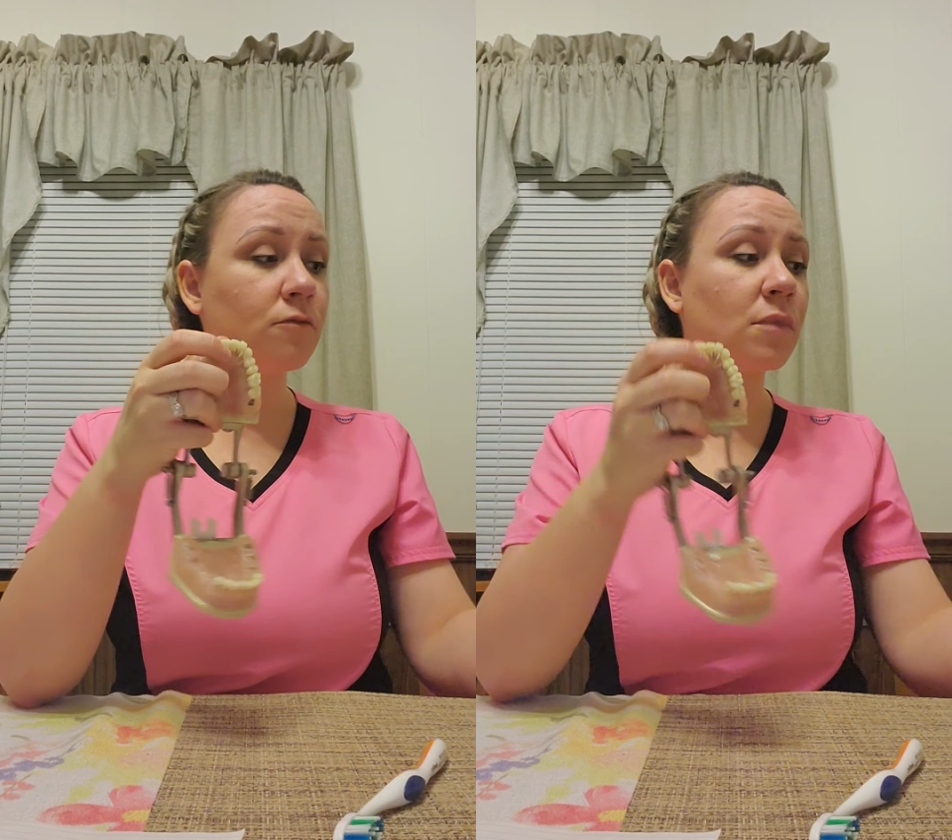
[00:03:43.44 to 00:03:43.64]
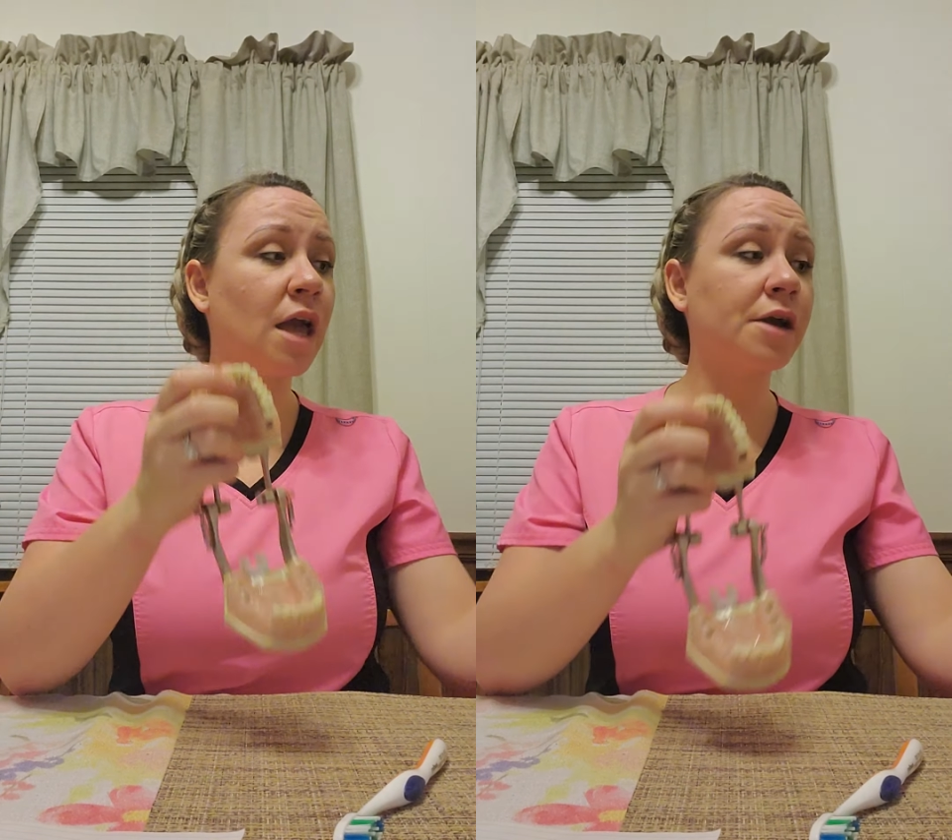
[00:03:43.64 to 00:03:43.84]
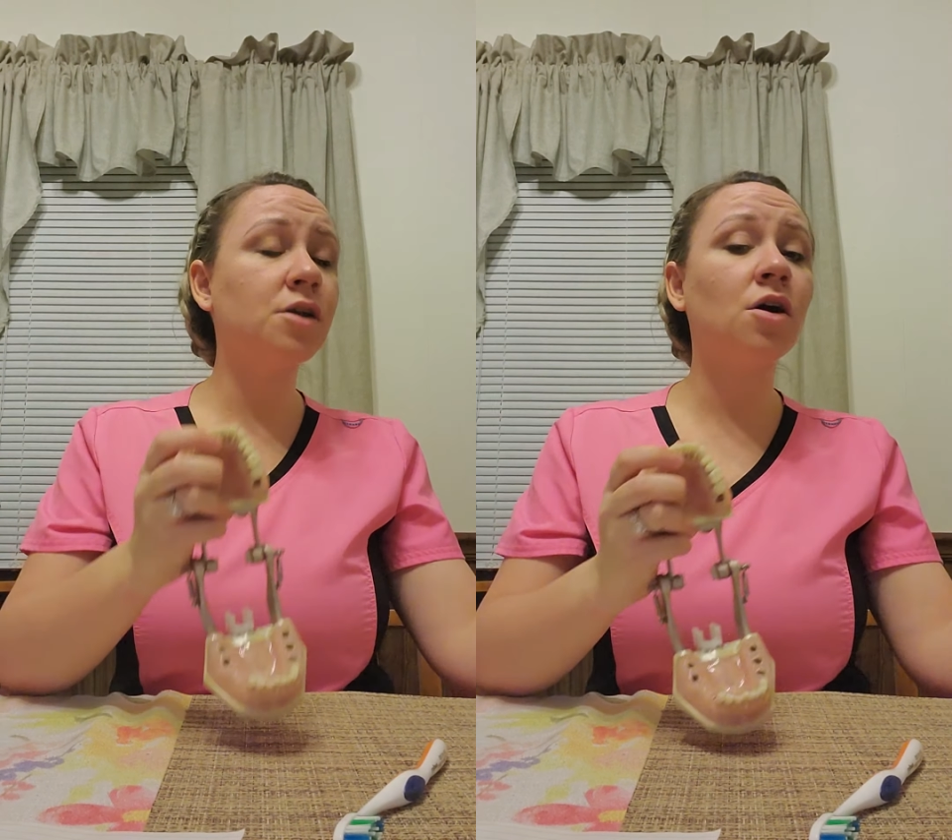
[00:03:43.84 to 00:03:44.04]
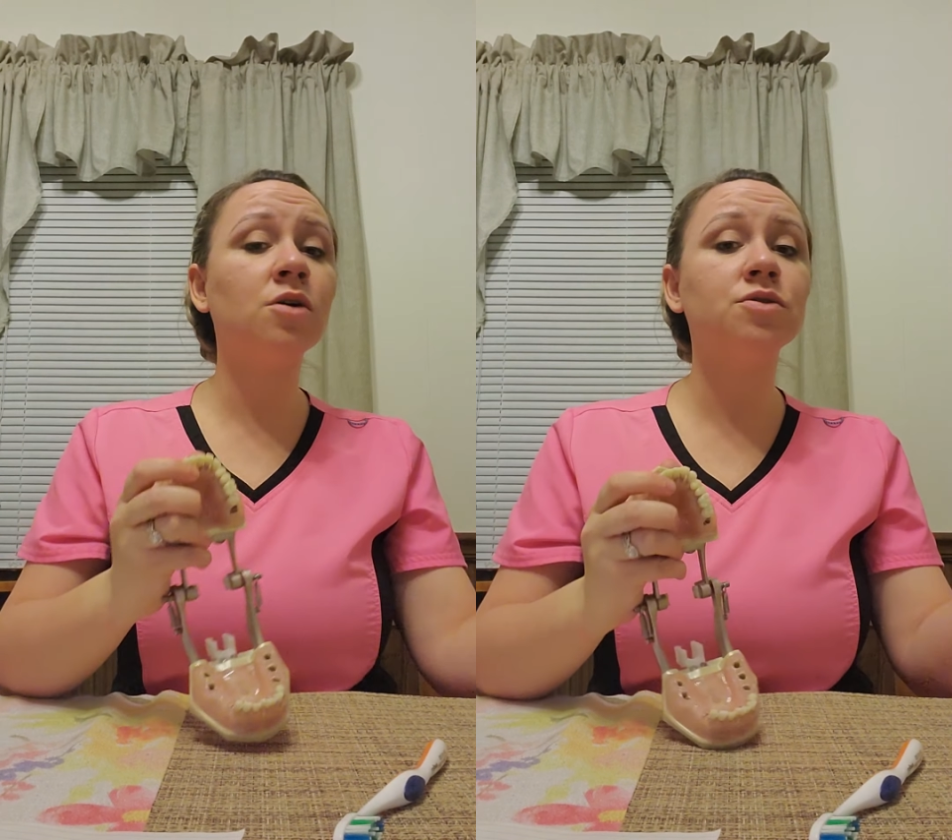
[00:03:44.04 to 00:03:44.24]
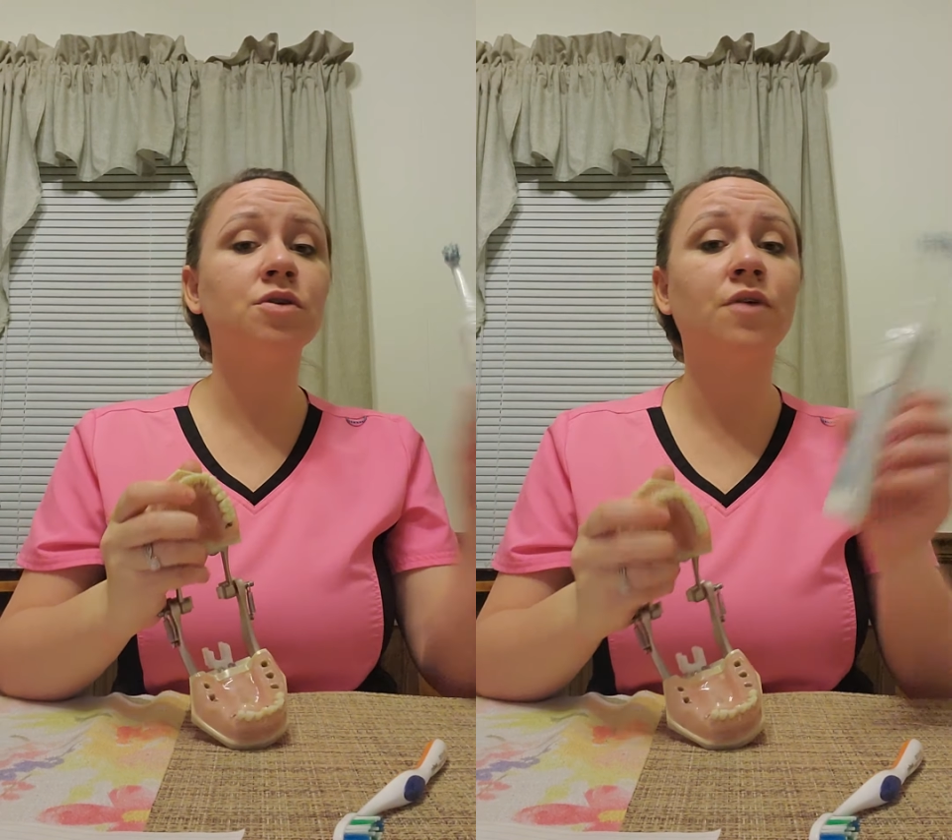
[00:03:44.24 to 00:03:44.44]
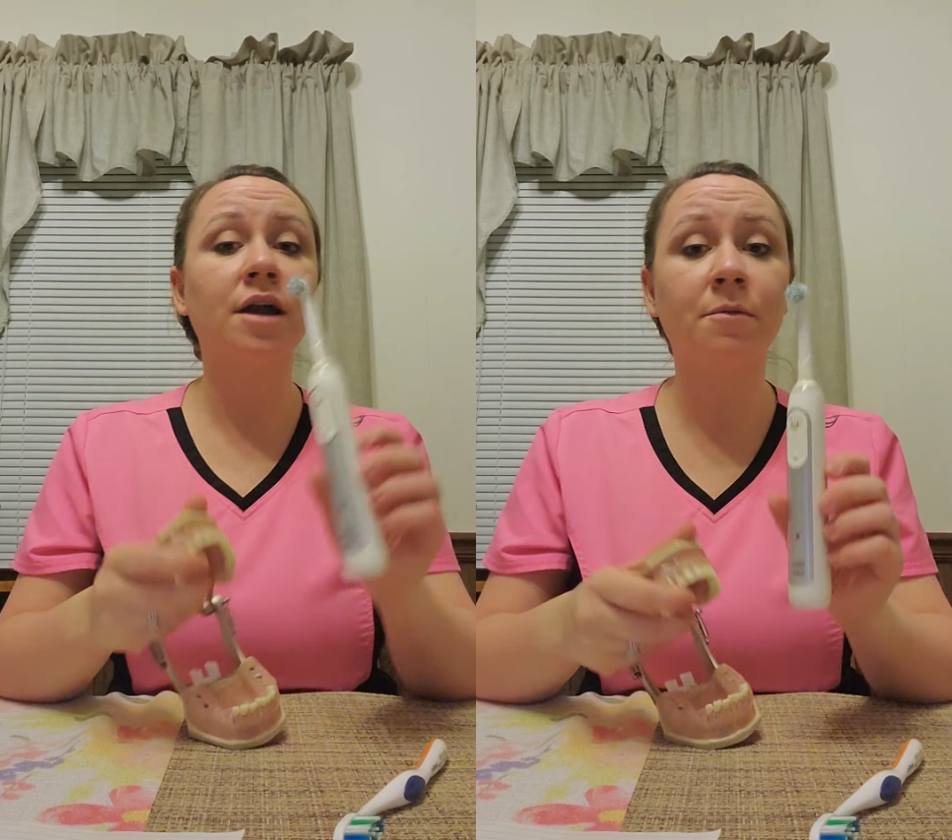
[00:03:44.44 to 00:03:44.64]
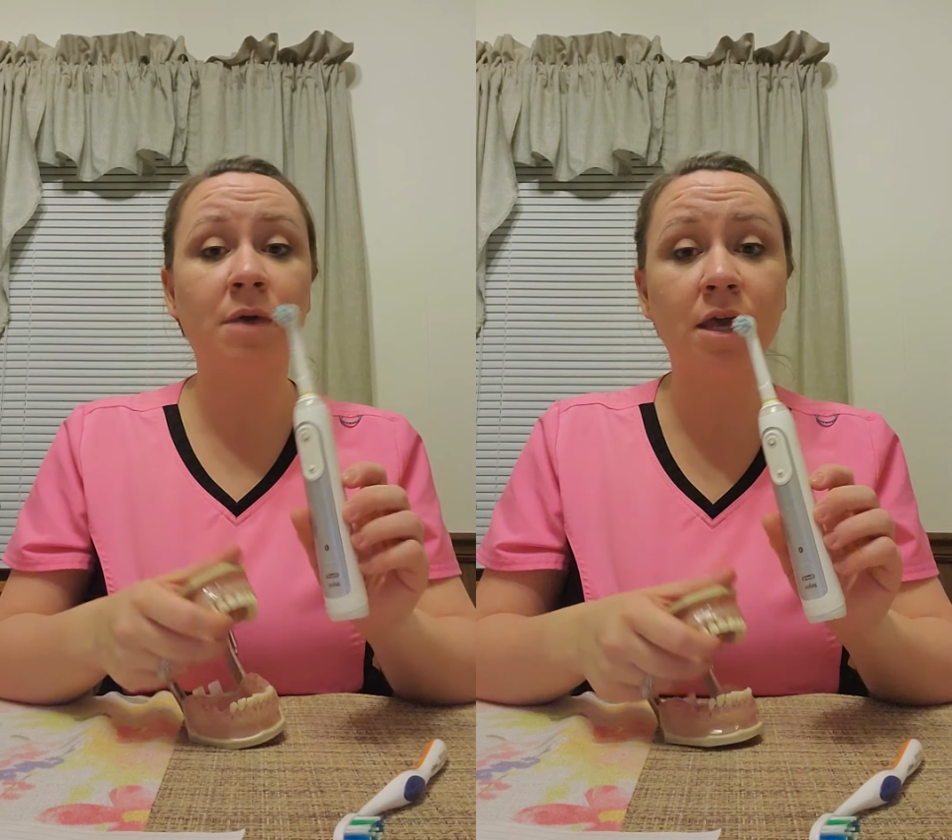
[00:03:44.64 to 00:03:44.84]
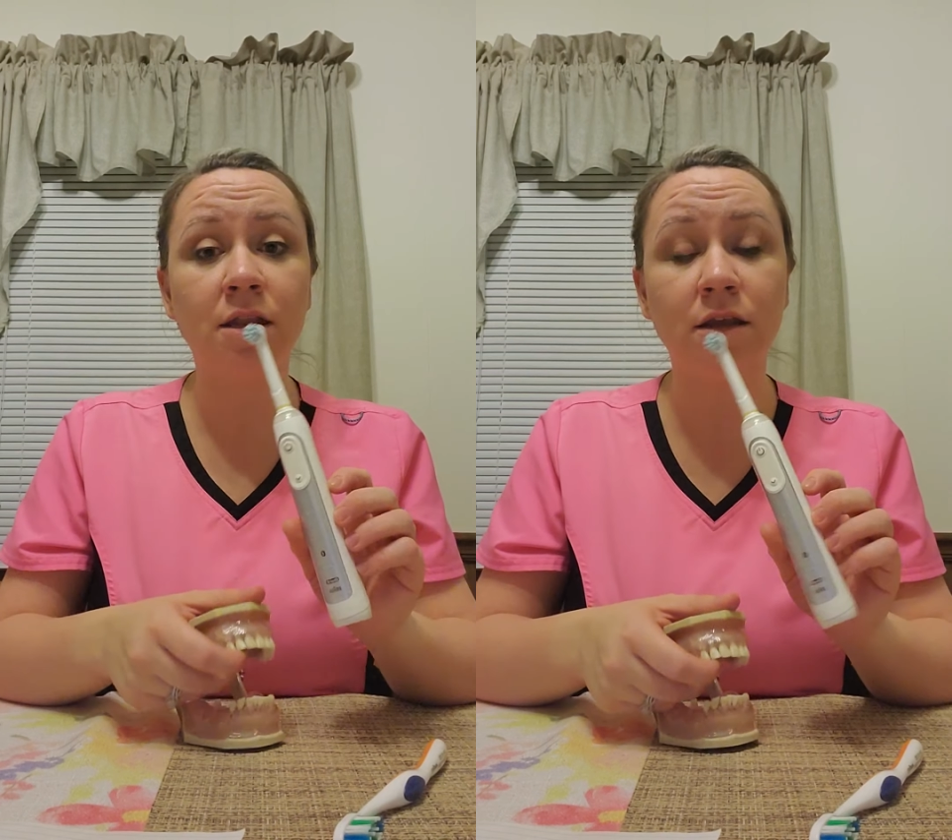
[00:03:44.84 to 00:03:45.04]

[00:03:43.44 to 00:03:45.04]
I could also recommend